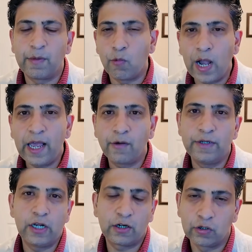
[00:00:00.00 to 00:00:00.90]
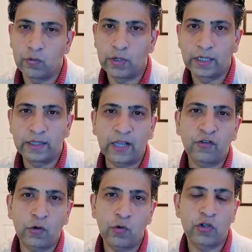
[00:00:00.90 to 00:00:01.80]
But why are we not growing?
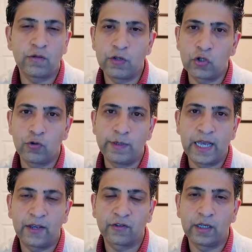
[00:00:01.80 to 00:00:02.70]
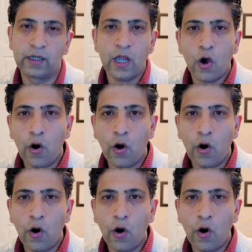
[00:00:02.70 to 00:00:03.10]
That's the question we should be asking.